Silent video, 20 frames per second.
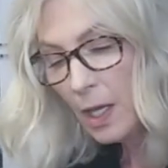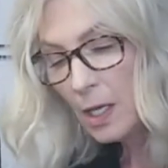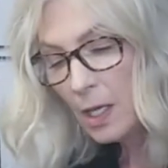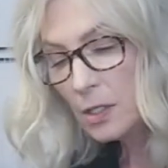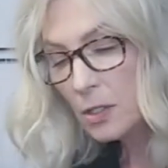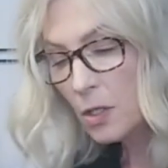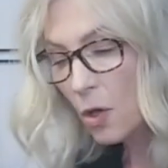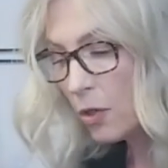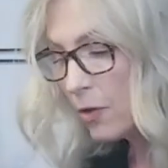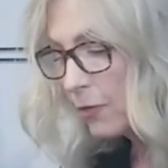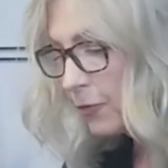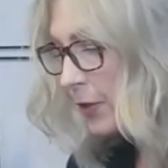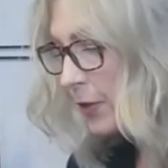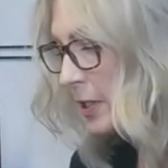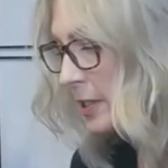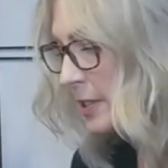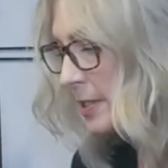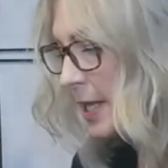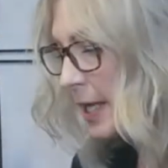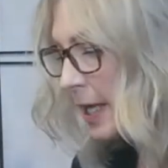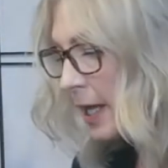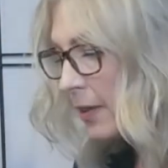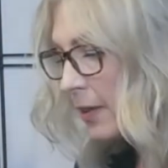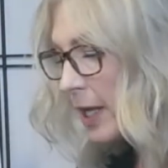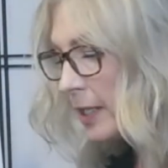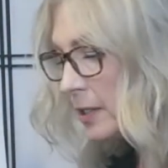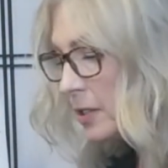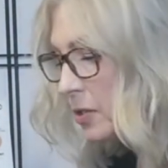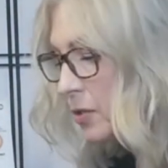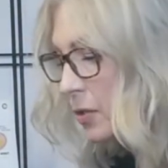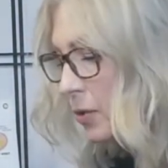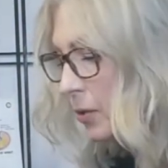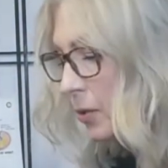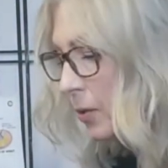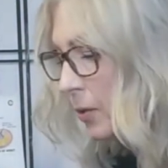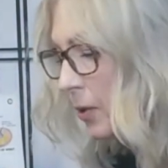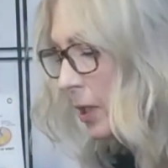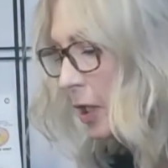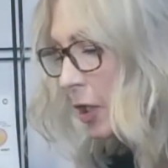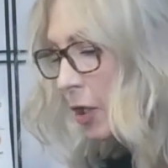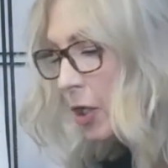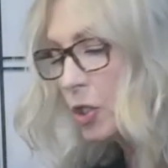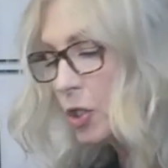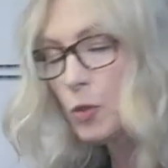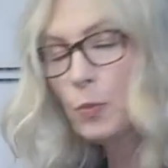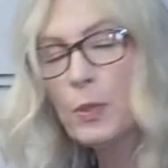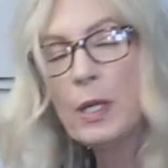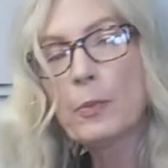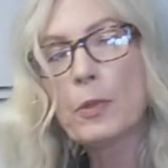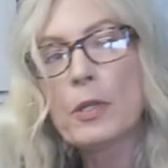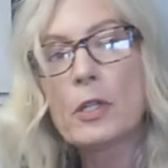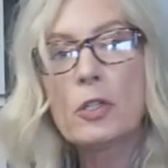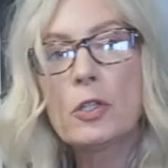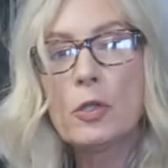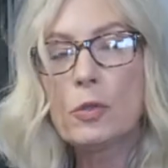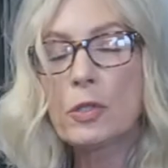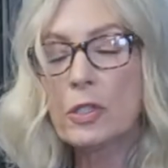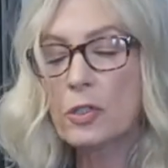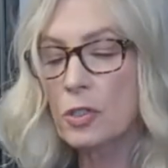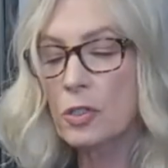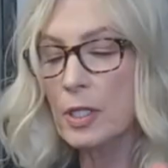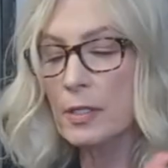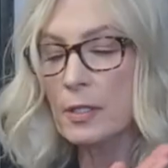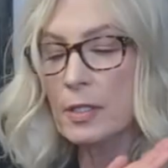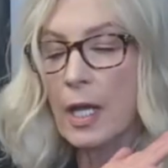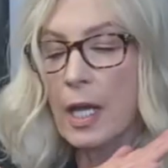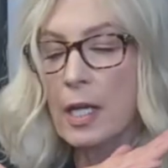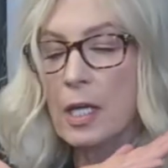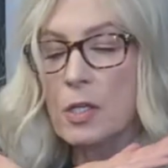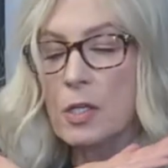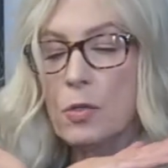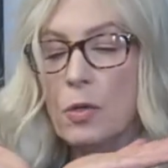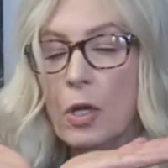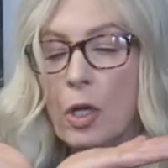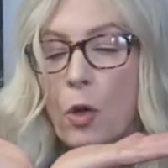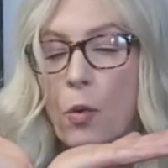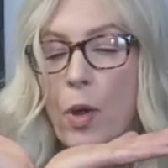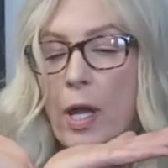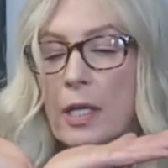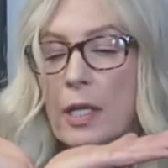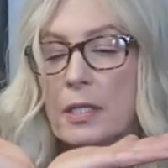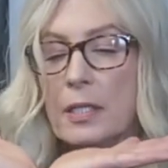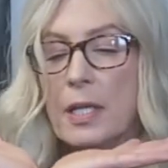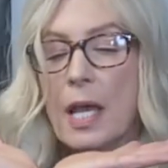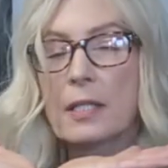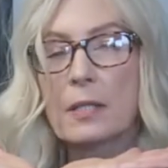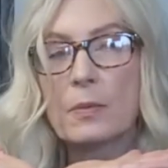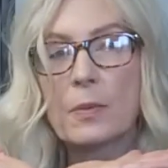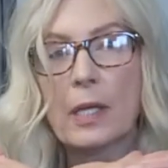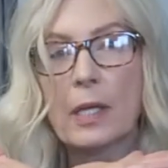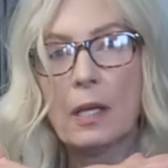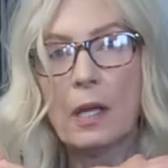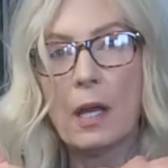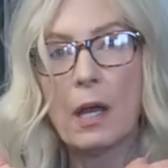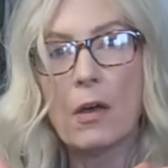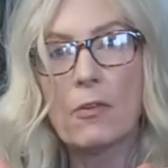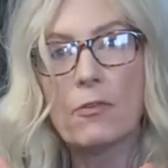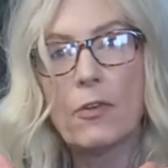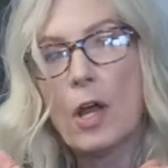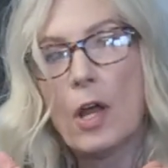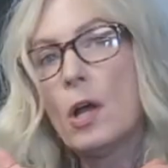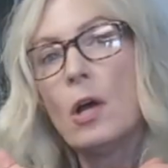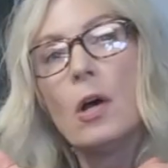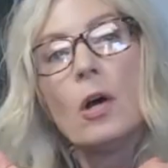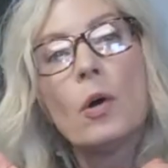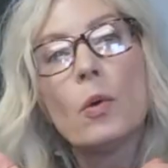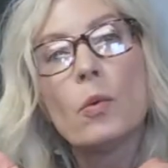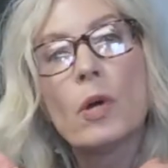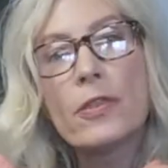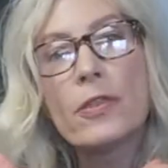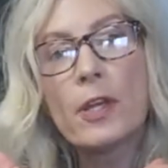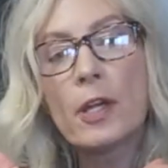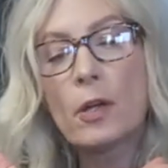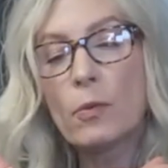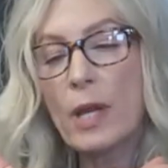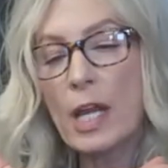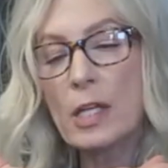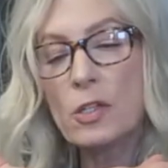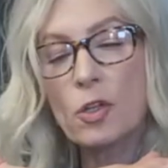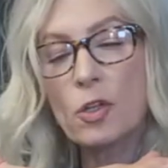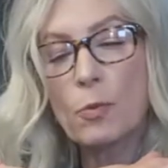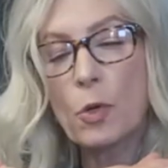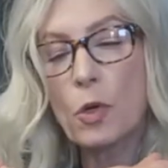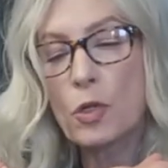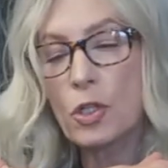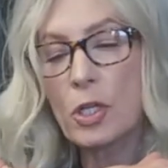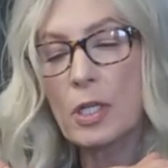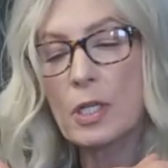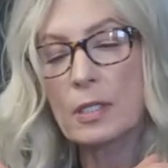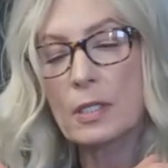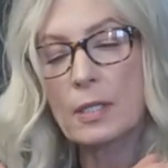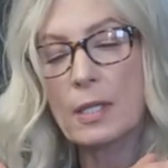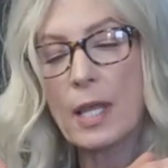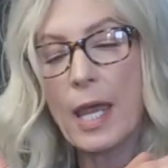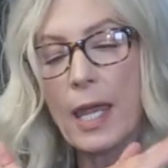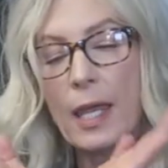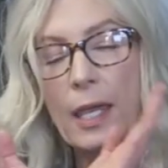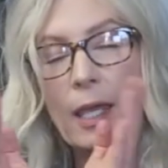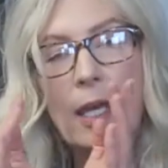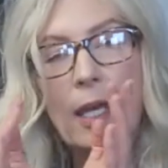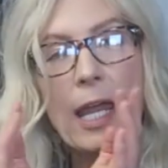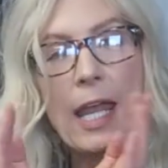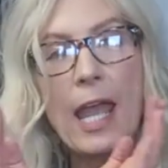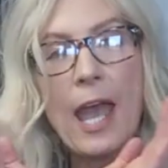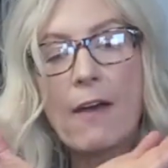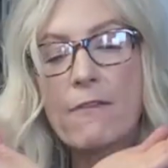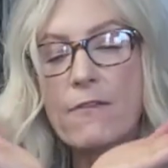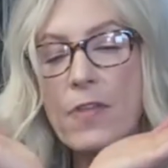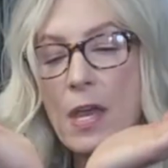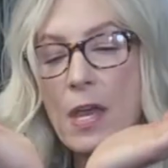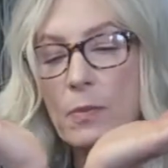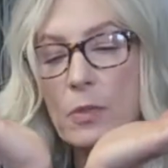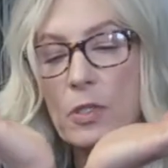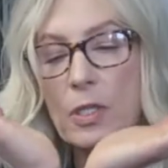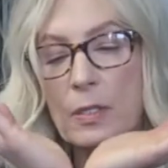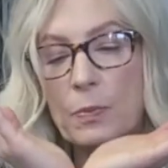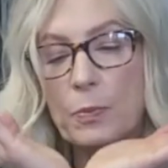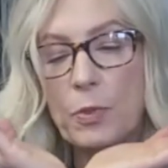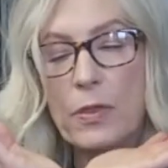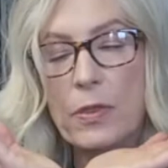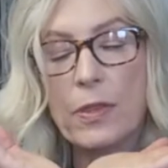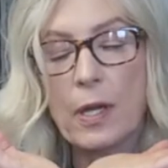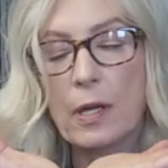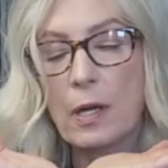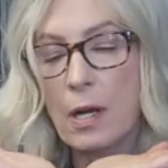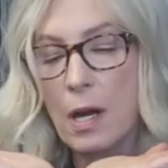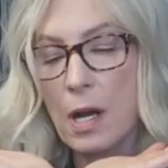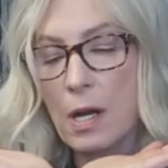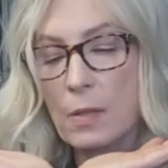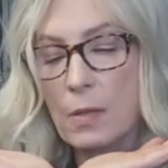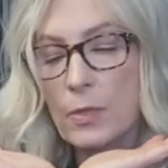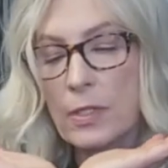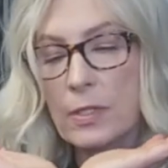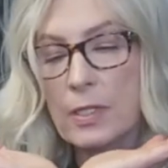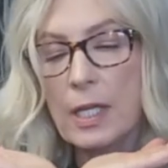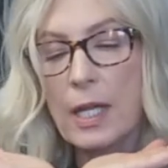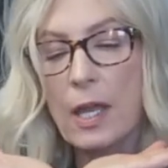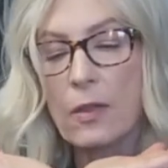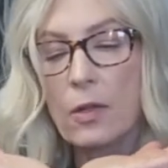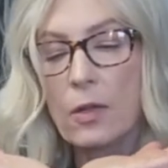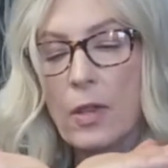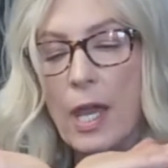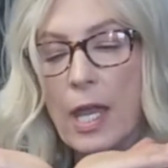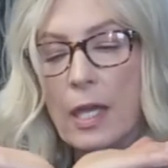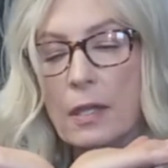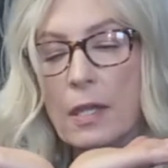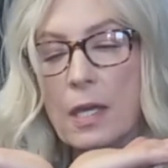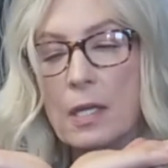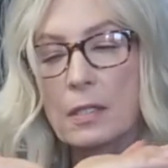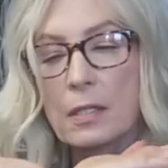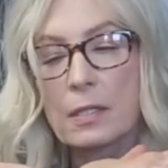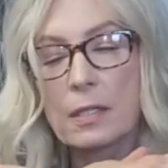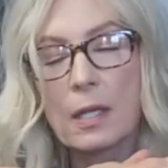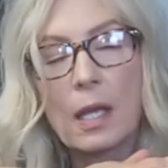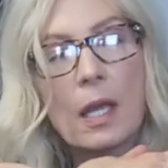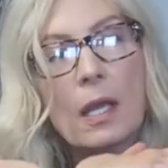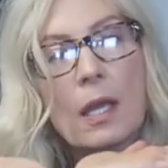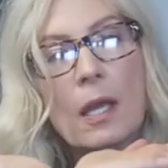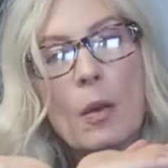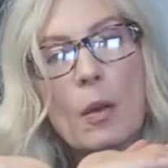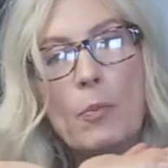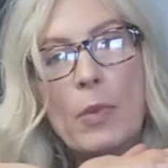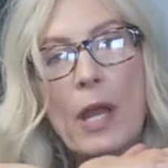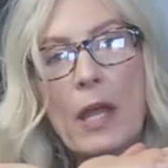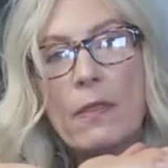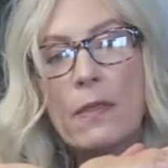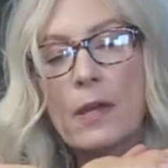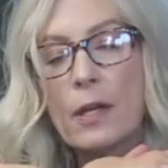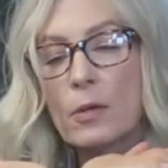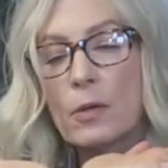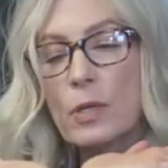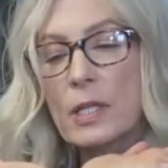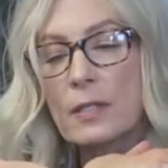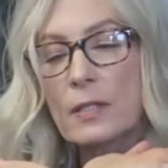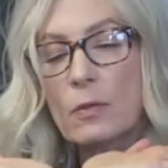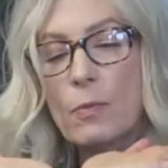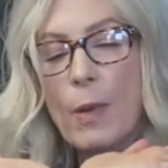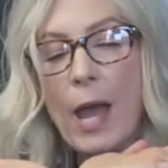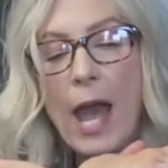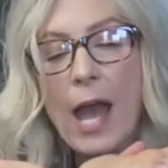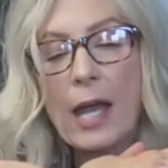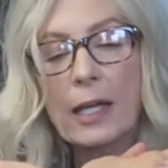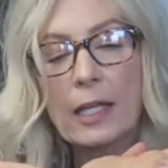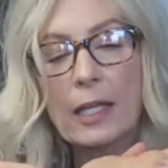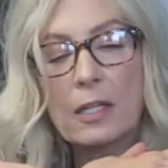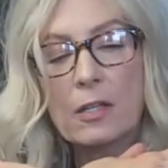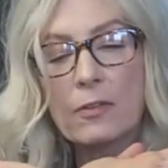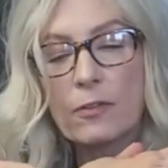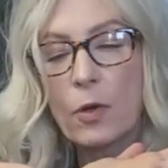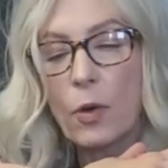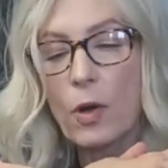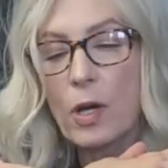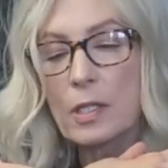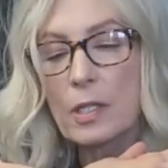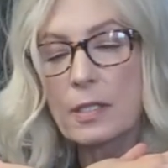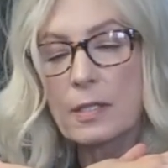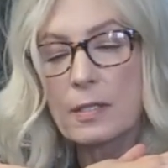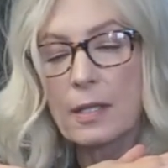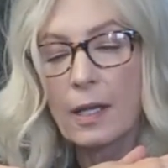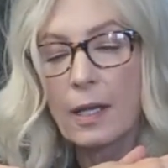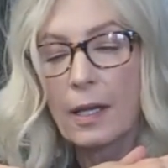So the first thing I like to do or encourage people to do is just kind of do a quick assessment of what their range of motion is like, and I have them just put their arms together like this, bend their wrists back, and of course